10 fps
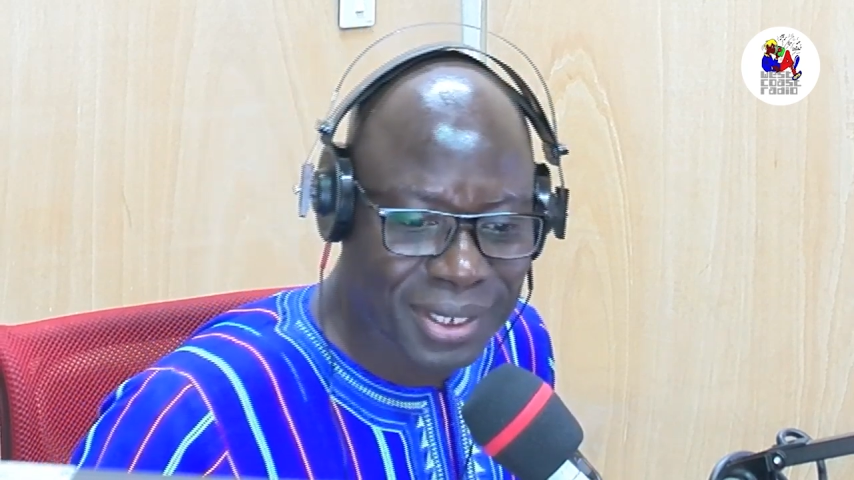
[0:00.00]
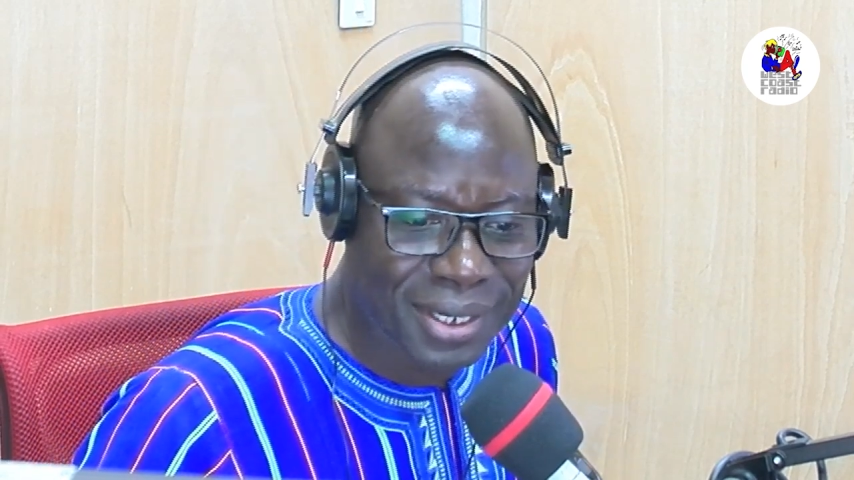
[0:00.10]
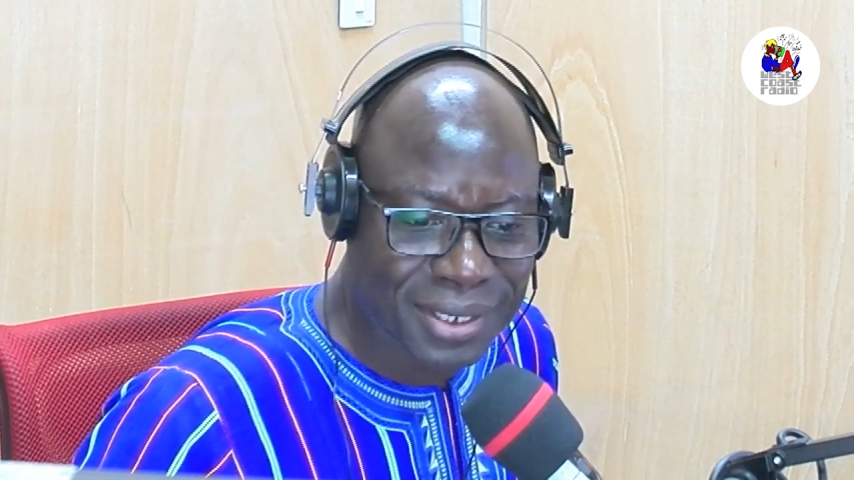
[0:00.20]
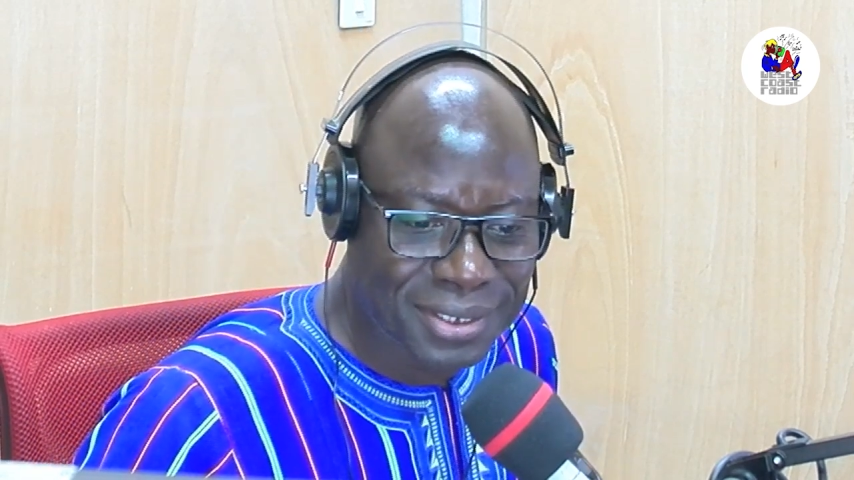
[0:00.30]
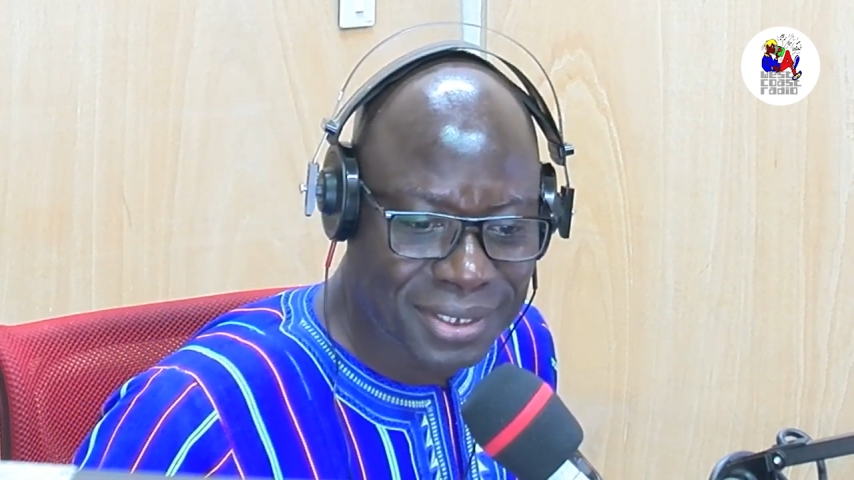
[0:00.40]

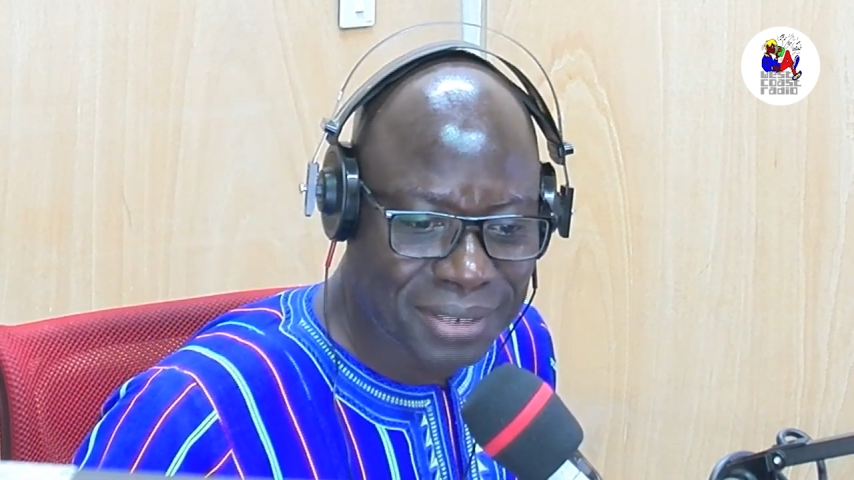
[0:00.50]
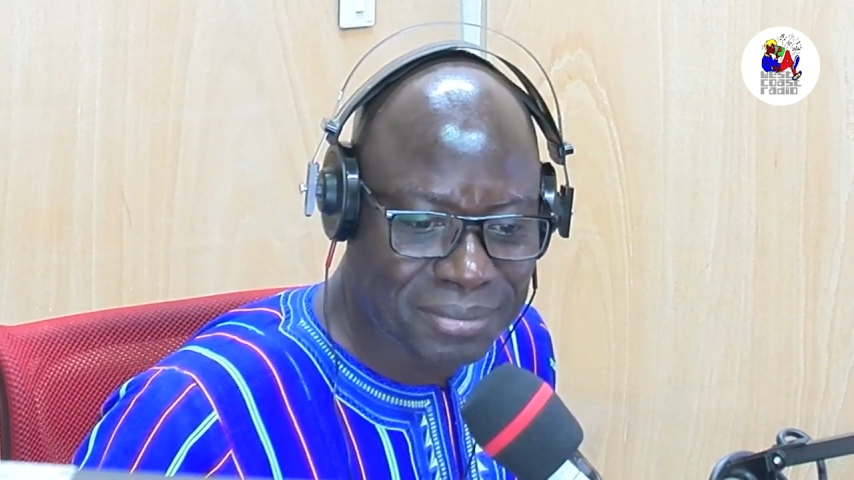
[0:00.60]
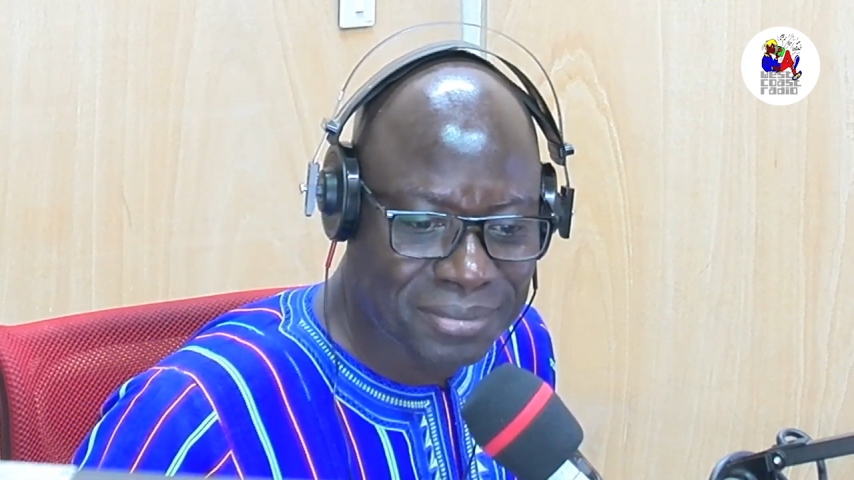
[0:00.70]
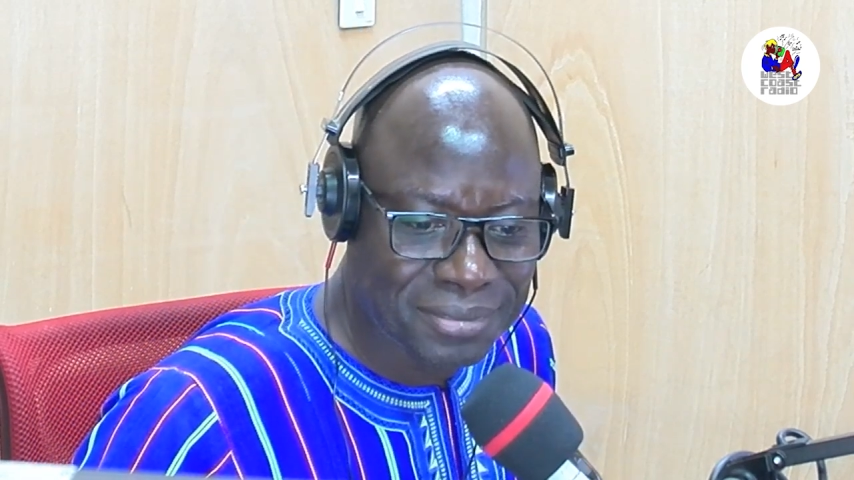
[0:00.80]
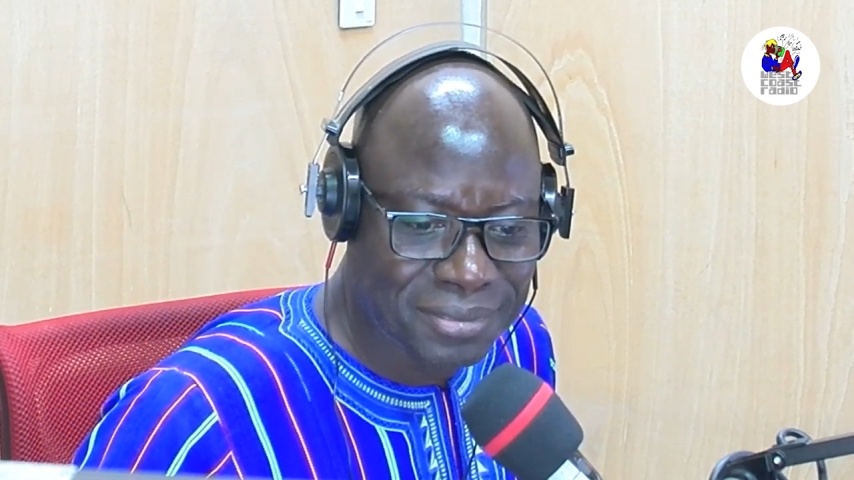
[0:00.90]
and
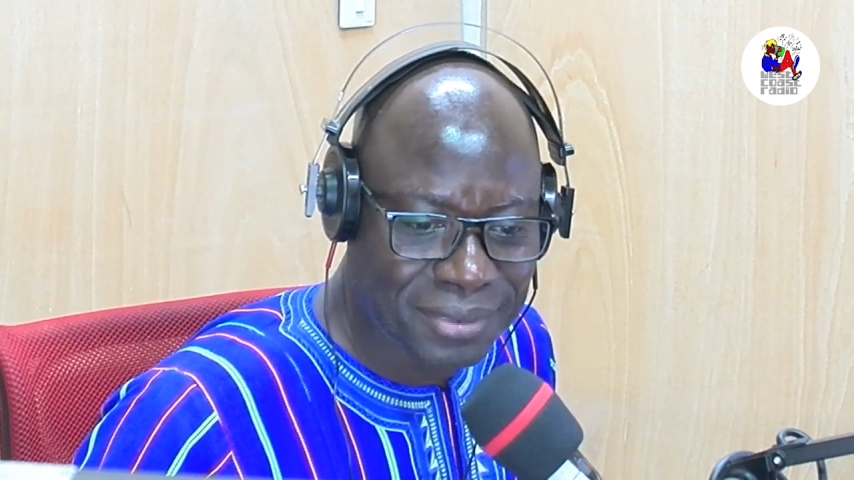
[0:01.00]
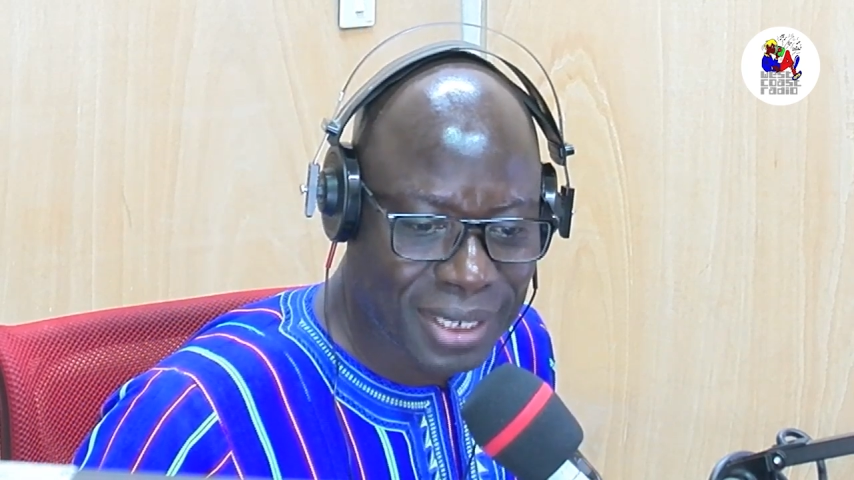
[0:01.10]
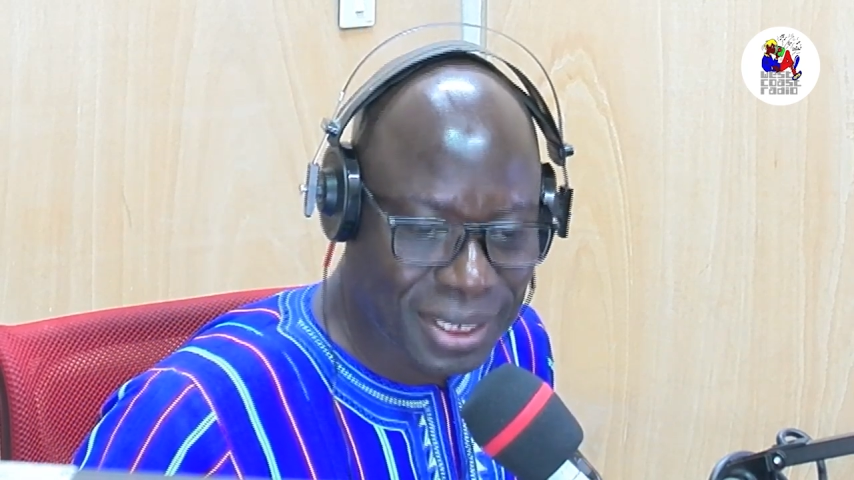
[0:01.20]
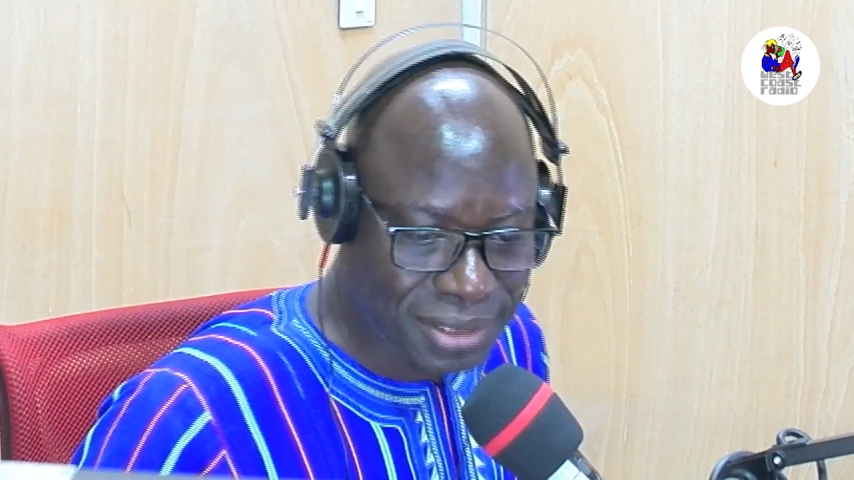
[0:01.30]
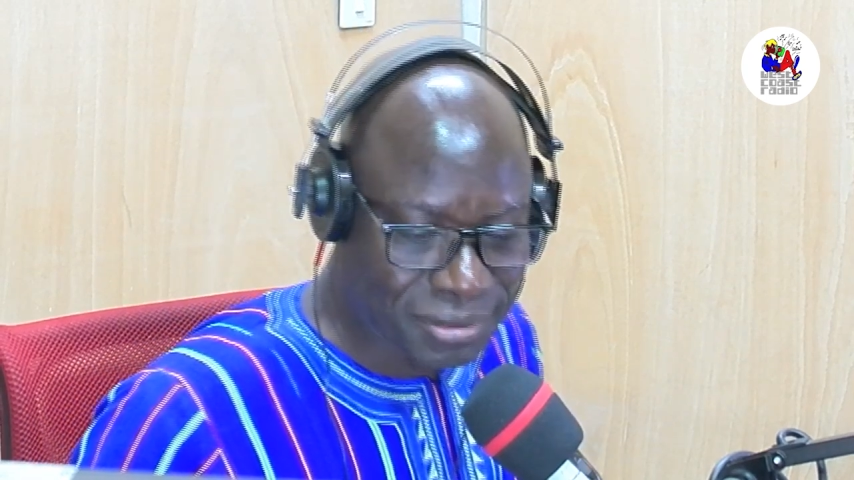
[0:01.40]

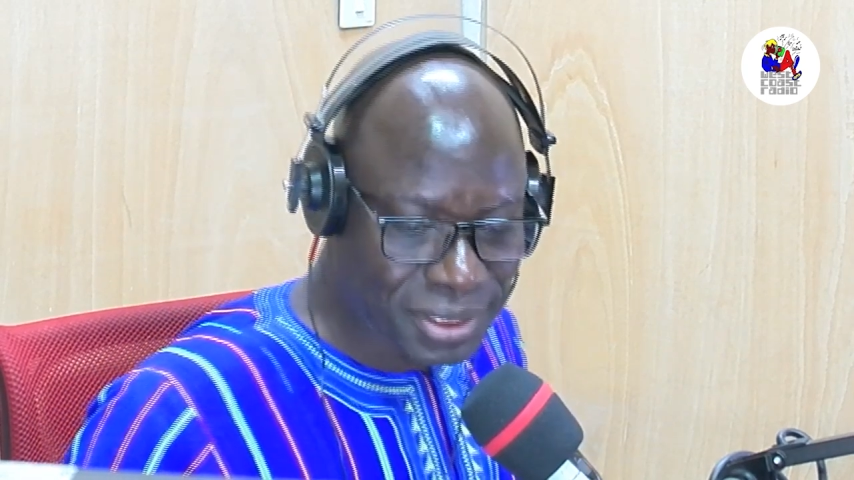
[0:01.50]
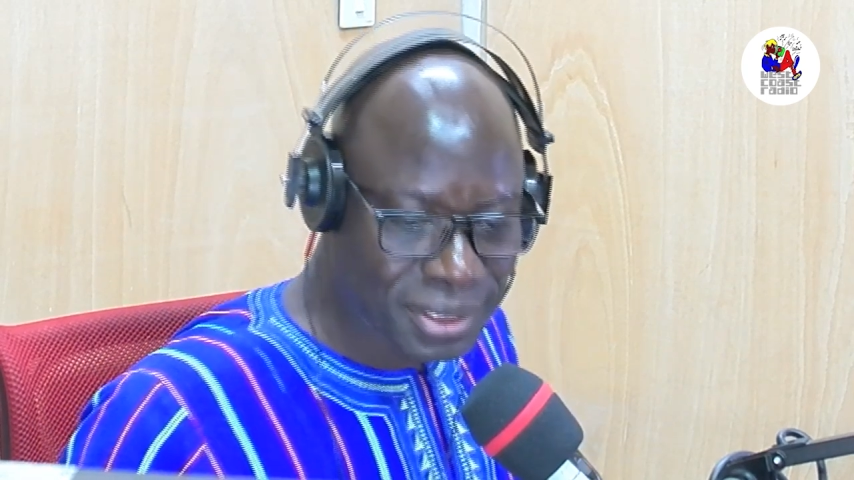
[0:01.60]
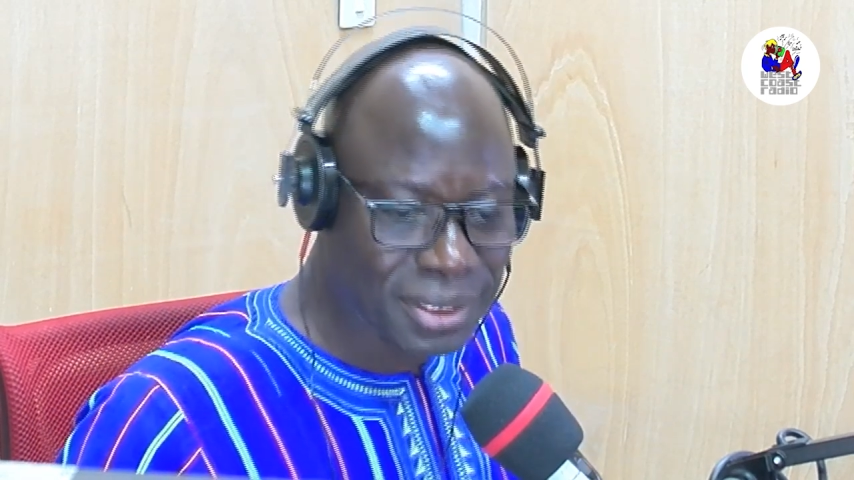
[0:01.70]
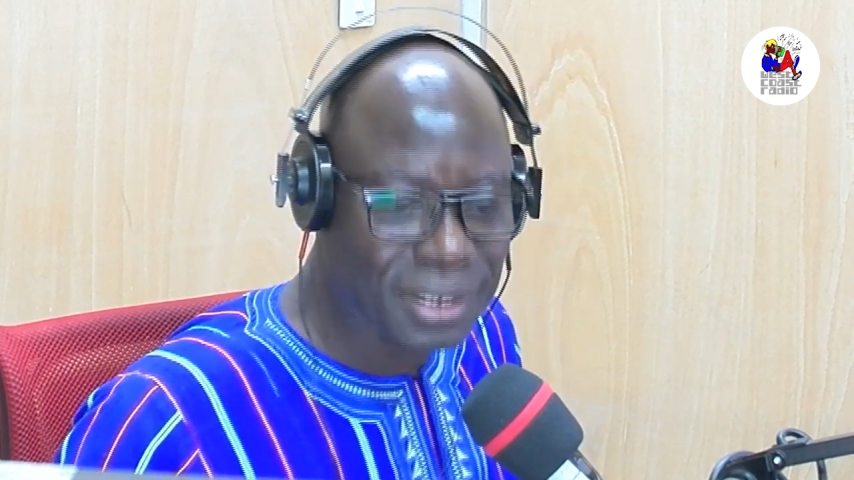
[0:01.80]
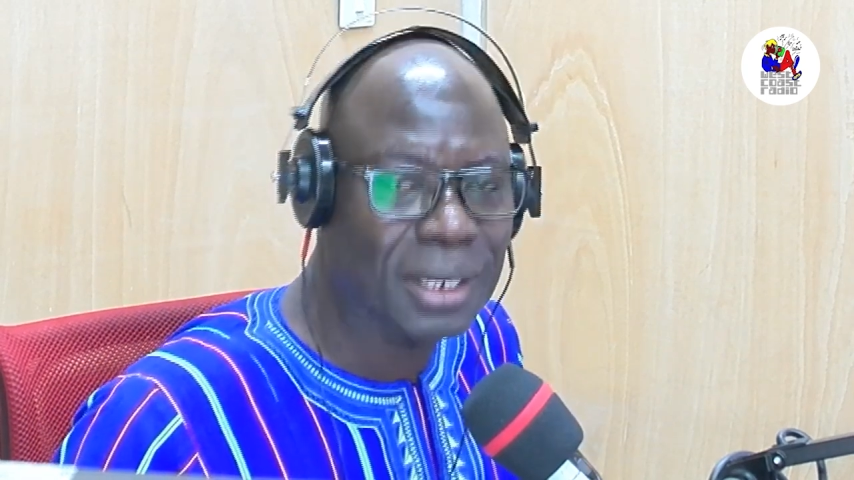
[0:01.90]
activist.
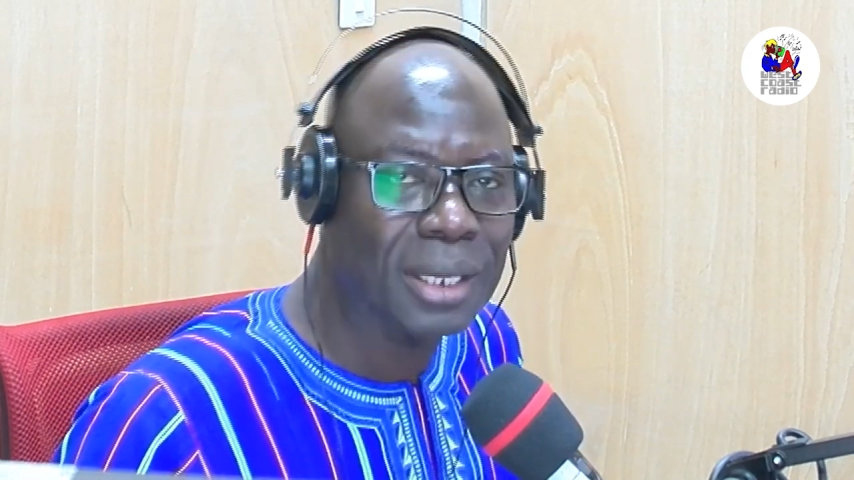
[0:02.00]
And